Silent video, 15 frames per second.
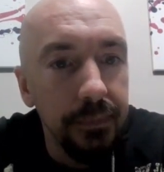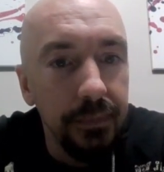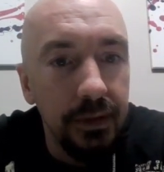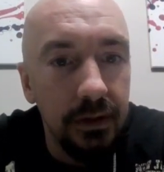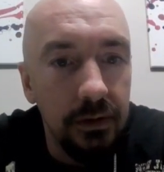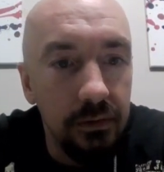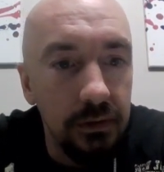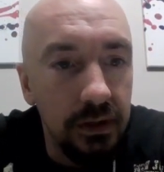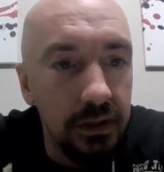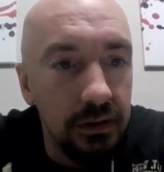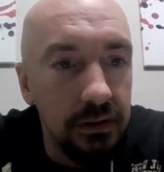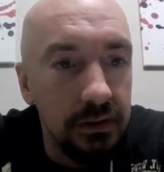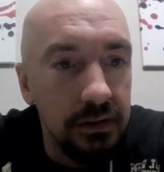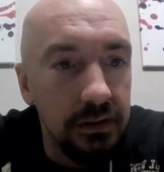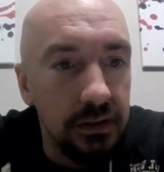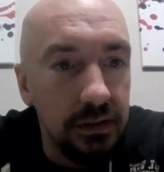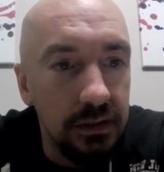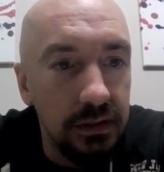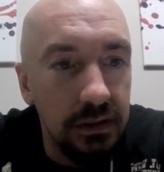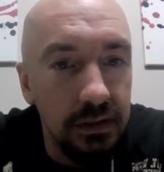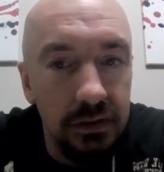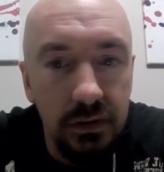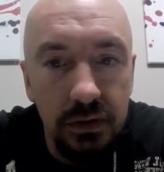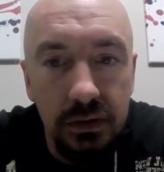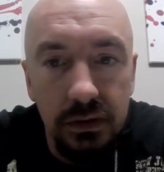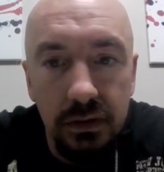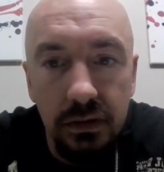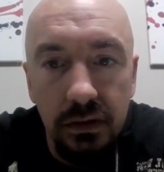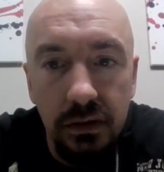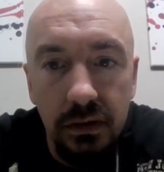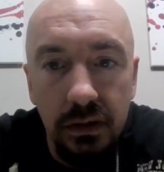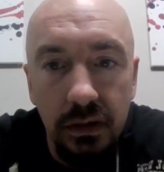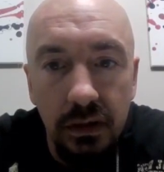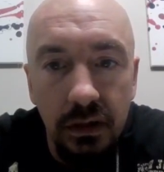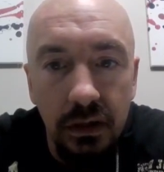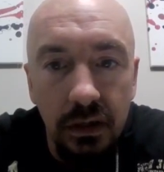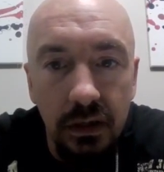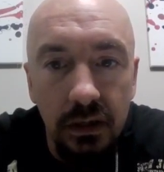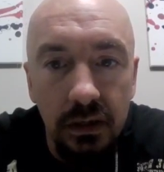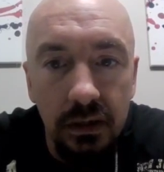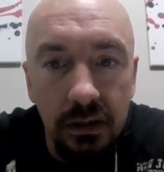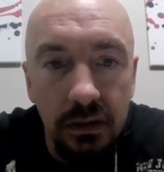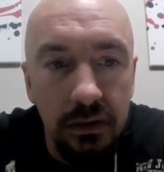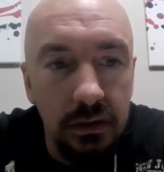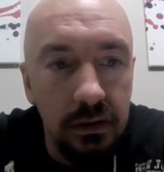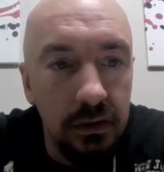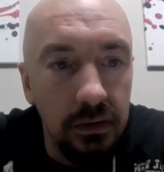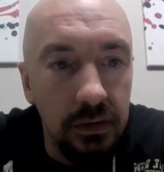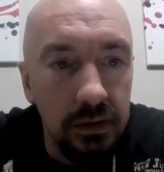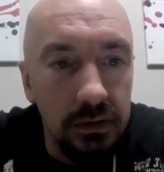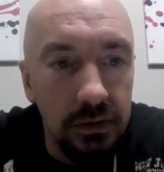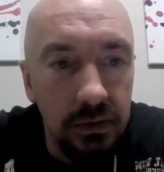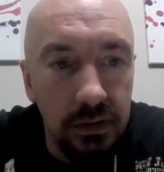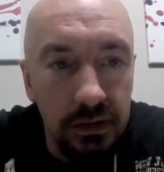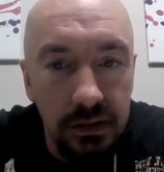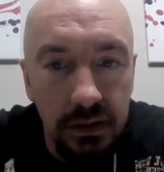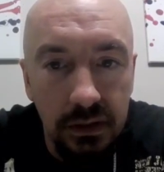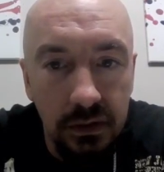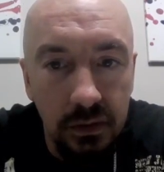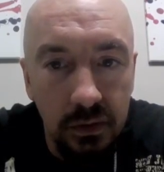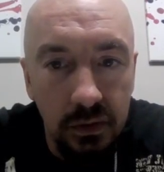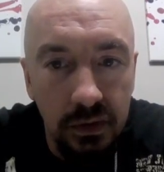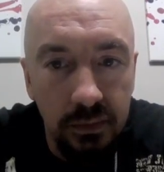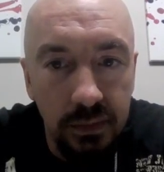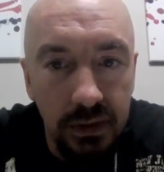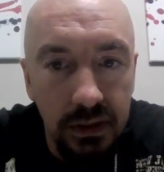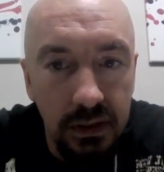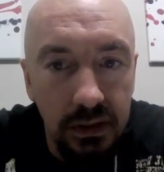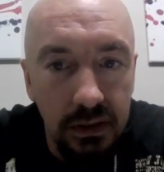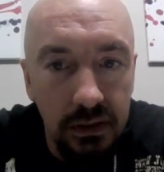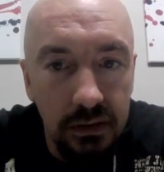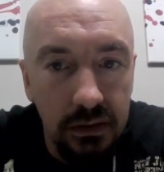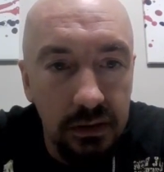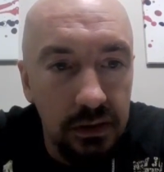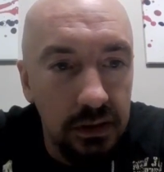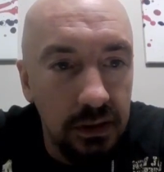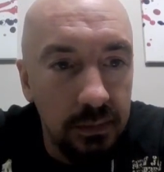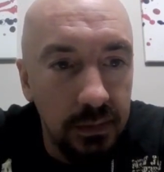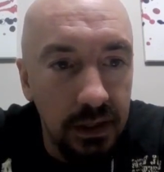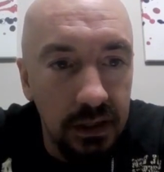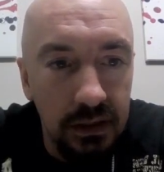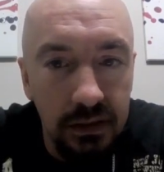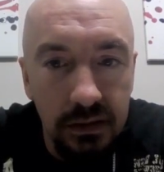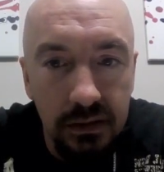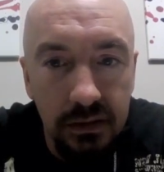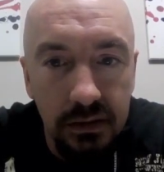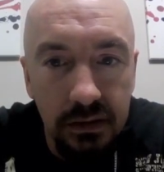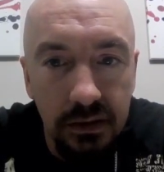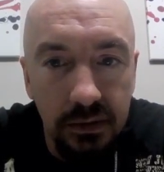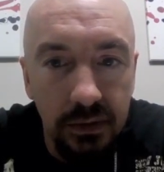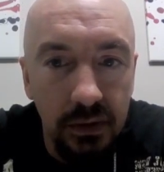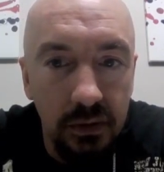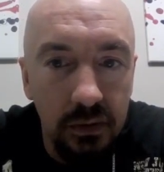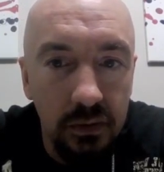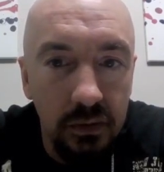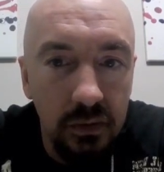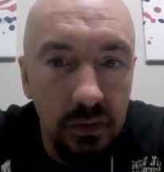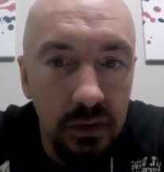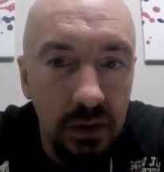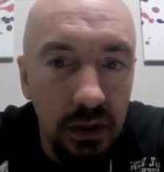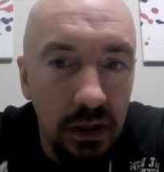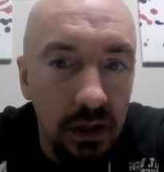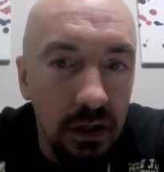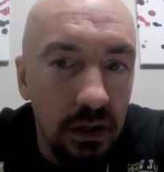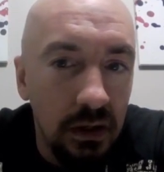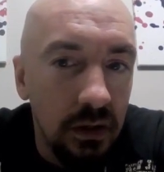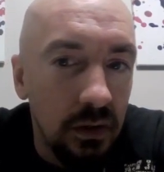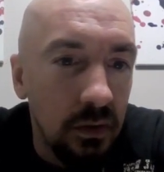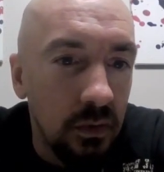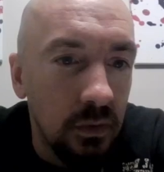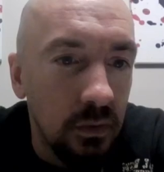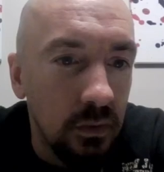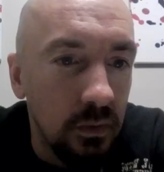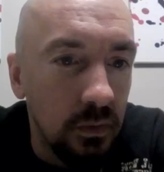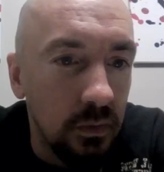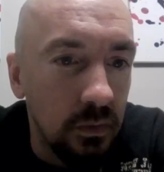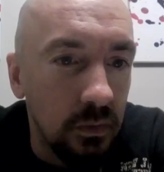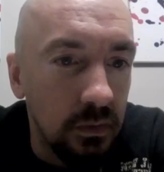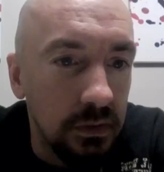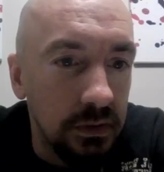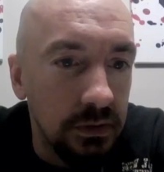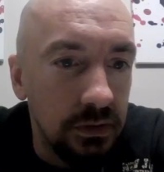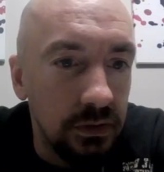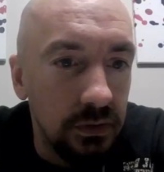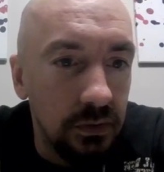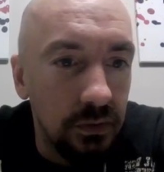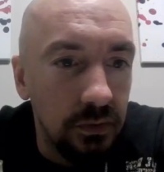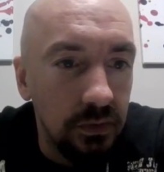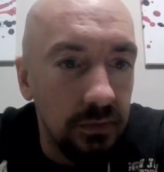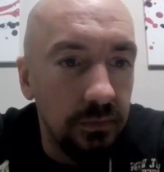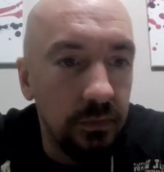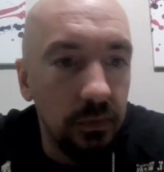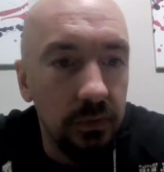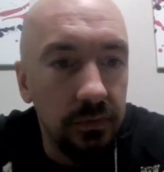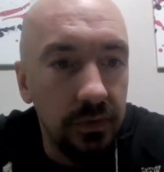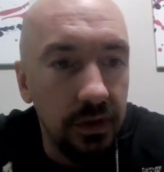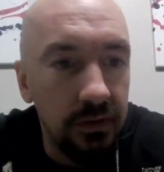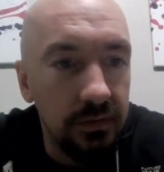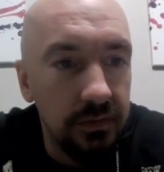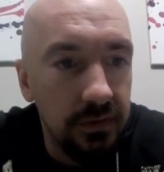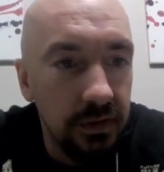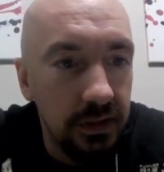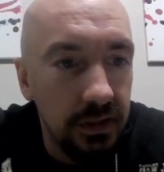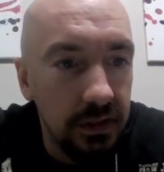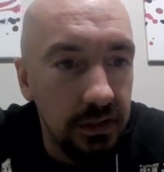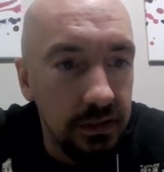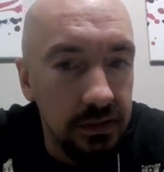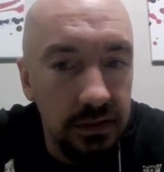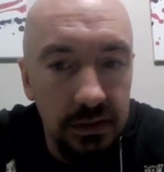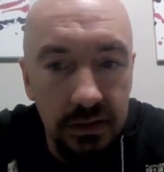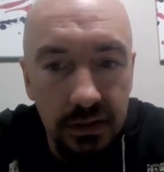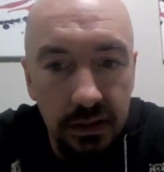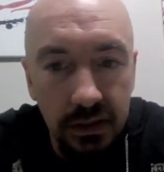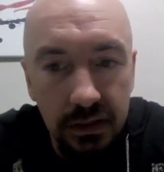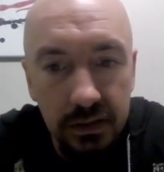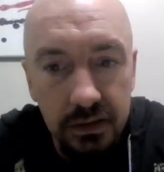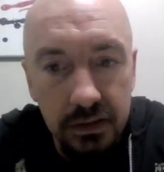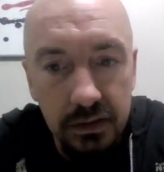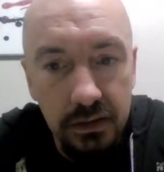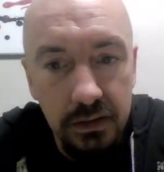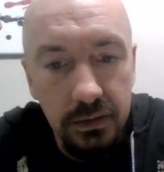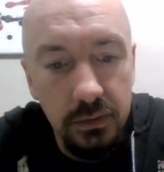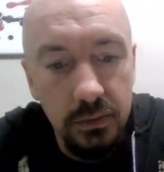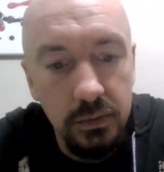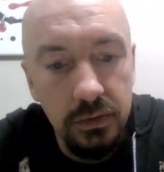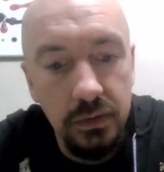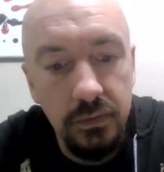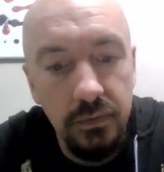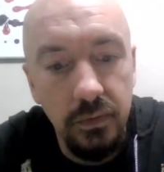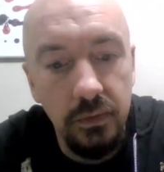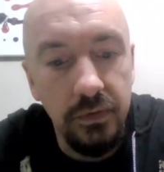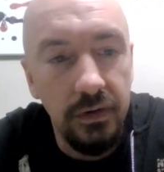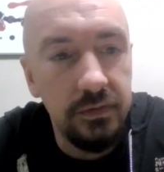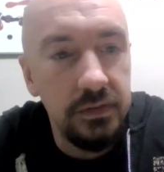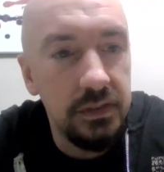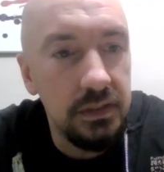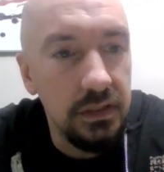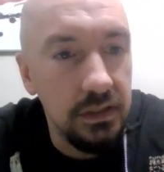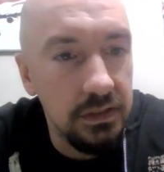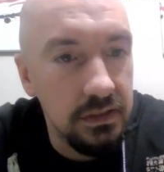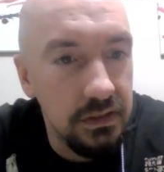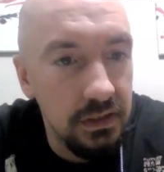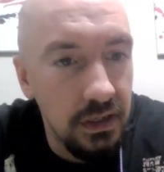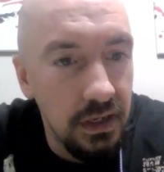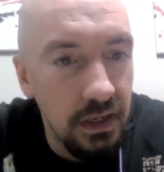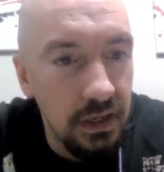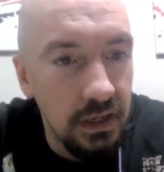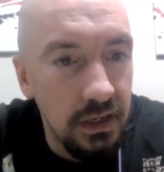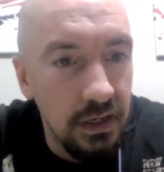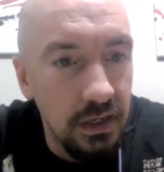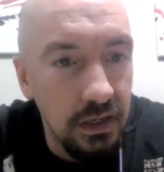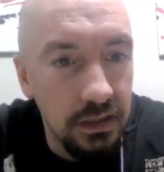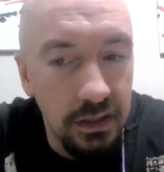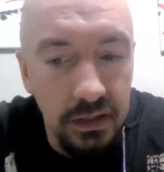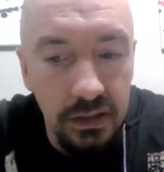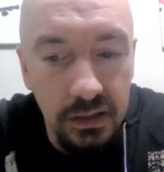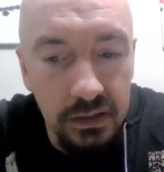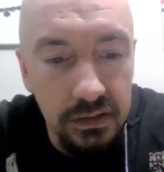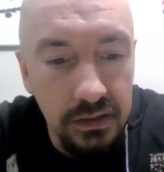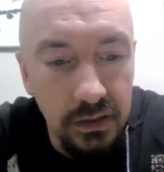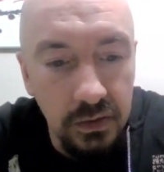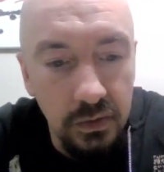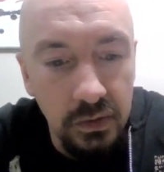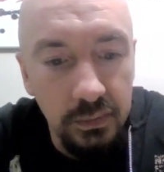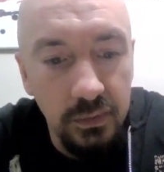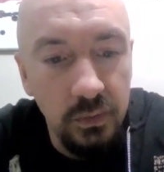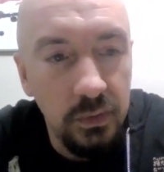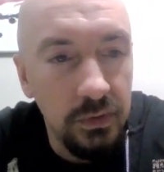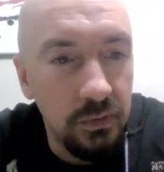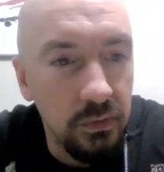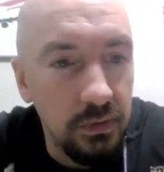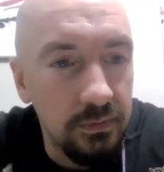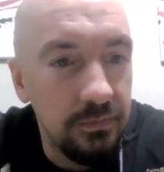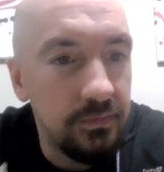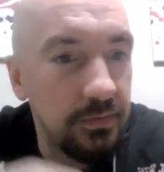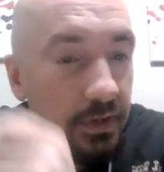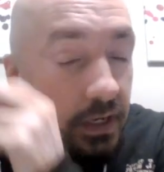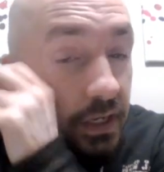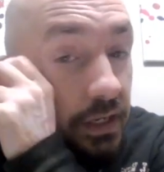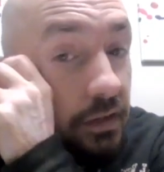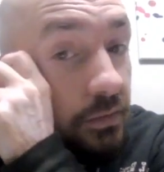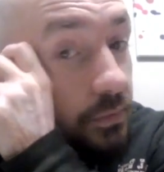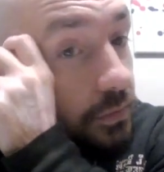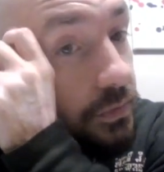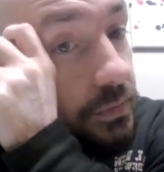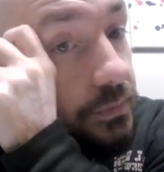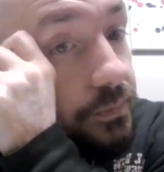All right, let's see this. All right, so this can only be, come on, there we go. 1, 2, 3, 4, 5, and 6. 4, 5, 6. And then this can only be 1, 3, 5.